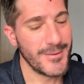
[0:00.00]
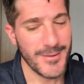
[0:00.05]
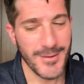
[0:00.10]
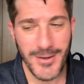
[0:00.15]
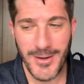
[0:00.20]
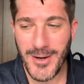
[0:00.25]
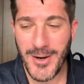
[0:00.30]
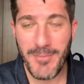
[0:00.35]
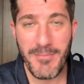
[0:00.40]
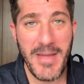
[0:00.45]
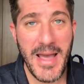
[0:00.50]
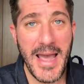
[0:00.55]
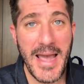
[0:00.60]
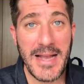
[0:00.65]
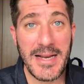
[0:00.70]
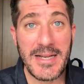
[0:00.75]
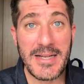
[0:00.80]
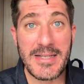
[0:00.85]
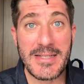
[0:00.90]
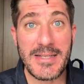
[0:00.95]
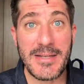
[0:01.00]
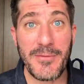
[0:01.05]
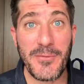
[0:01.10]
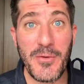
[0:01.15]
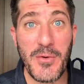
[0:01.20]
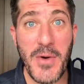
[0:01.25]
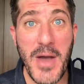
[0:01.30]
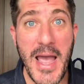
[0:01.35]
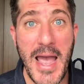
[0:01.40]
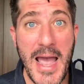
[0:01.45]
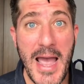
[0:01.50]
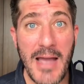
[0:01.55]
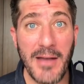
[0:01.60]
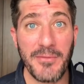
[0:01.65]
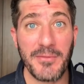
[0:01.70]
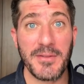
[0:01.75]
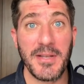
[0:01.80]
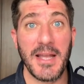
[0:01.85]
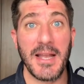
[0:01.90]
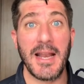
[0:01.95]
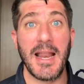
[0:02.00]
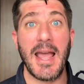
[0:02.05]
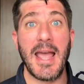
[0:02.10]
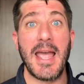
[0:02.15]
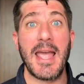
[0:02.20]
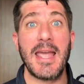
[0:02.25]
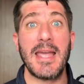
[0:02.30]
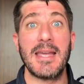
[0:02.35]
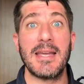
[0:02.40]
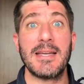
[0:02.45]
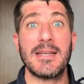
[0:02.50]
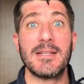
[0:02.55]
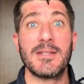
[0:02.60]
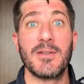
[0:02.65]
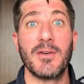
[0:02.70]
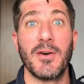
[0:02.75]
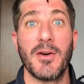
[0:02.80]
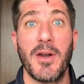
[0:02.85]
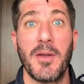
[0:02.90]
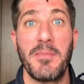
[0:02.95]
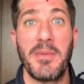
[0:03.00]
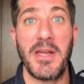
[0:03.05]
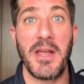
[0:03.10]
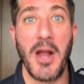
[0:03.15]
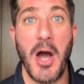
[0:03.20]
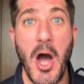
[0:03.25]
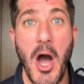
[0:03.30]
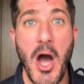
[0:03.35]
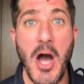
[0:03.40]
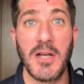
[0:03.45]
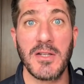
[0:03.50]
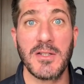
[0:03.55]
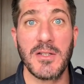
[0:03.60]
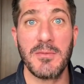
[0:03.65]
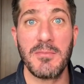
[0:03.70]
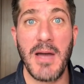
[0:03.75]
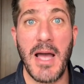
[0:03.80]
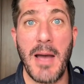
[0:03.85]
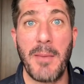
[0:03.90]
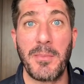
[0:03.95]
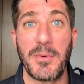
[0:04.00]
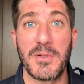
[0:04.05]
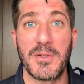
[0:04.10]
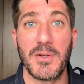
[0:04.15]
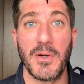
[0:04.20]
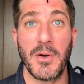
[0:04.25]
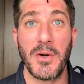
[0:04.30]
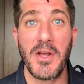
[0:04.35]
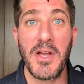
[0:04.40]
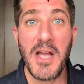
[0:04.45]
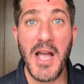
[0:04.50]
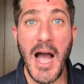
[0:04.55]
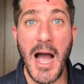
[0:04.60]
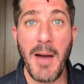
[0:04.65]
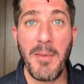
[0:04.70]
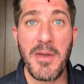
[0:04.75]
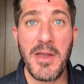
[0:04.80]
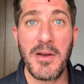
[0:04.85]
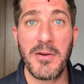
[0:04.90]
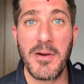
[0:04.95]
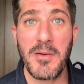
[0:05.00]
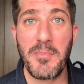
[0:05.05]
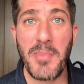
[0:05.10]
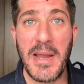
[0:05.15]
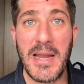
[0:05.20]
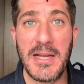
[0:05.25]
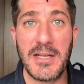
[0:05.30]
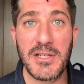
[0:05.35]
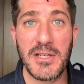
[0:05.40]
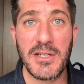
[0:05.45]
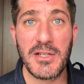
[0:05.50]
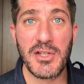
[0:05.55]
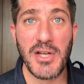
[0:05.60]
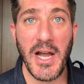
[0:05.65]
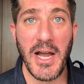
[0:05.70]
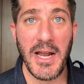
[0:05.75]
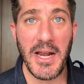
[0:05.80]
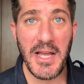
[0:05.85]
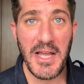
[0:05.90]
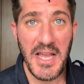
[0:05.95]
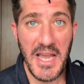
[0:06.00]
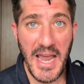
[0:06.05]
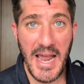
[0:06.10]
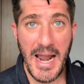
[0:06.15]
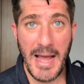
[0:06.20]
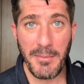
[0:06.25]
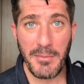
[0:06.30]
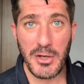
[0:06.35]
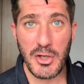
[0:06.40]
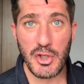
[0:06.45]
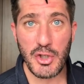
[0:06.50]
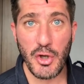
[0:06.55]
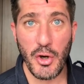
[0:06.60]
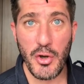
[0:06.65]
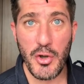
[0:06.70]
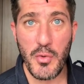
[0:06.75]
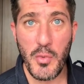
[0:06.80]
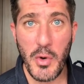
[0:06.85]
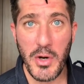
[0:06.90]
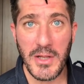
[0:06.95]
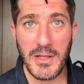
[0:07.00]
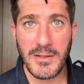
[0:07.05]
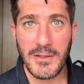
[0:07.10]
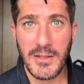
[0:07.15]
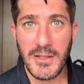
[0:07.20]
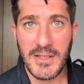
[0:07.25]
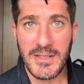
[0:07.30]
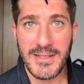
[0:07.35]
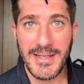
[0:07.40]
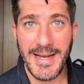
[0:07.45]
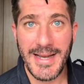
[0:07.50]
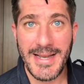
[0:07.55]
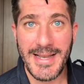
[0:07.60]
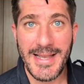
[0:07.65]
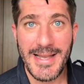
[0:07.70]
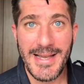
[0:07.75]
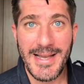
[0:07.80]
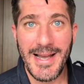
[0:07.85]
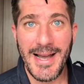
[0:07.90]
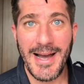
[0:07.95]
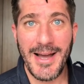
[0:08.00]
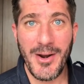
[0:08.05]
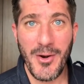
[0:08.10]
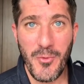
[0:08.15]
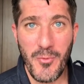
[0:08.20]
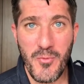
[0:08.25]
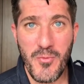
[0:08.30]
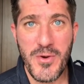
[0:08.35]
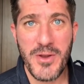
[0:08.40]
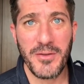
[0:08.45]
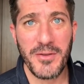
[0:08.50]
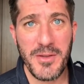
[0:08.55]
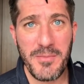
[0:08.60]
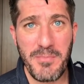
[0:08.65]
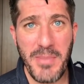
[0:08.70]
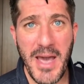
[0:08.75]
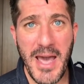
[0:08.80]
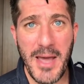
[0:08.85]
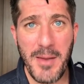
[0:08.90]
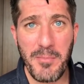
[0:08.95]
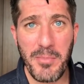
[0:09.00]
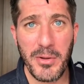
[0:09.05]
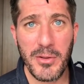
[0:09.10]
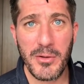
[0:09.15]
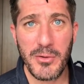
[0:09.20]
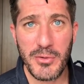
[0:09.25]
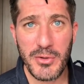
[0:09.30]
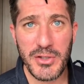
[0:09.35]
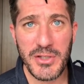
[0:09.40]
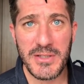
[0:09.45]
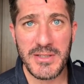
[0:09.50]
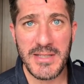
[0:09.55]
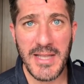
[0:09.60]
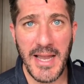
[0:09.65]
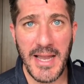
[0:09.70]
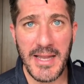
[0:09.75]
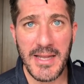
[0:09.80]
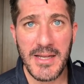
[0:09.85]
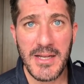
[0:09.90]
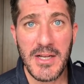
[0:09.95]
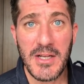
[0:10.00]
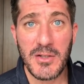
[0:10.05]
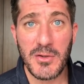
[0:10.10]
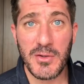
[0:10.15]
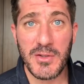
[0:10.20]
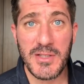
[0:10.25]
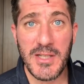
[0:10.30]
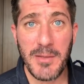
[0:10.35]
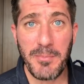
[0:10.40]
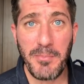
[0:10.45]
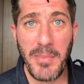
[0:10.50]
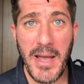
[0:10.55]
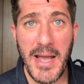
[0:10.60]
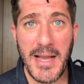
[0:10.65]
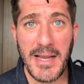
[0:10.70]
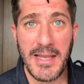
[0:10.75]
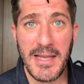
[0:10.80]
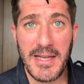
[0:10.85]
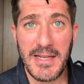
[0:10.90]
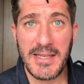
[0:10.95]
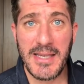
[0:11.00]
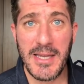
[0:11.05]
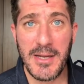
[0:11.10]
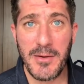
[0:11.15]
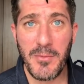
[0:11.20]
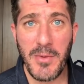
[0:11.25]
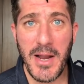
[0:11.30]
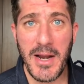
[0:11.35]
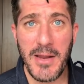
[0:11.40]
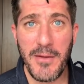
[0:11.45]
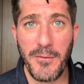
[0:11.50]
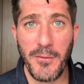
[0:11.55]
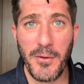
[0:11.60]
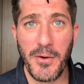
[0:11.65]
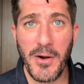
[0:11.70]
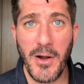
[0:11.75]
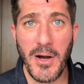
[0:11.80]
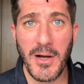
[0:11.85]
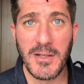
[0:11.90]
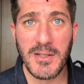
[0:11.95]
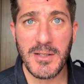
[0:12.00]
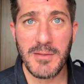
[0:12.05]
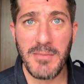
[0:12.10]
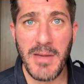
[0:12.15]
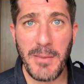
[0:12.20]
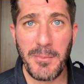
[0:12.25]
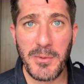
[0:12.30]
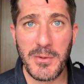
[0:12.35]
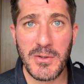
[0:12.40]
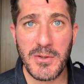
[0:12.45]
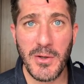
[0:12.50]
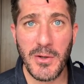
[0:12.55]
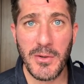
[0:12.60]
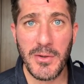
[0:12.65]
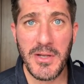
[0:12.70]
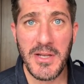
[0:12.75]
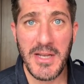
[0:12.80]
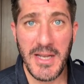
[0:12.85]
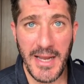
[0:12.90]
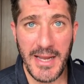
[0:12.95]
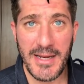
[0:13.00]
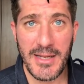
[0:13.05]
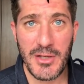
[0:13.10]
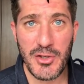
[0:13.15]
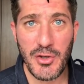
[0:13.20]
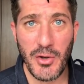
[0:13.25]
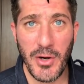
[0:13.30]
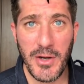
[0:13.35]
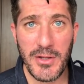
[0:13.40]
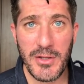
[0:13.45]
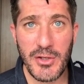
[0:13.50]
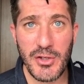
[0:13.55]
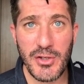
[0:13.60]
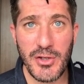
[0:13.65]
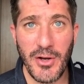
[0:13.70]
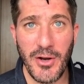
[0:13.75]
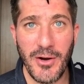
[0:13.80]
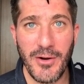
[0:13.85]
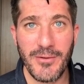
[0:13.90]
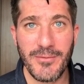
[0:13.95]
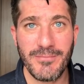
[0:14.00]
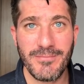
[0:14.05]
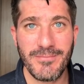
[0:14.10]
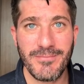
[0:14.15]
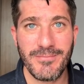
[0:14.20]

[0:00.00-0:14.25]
Oh man, because if you have, today is going to be an awesome episode. I'm here in Beijing, China, and I'm going to show you what it looks like on a really bad pollution day. So sit back, get ready for an awesome episode, and enjoy the show.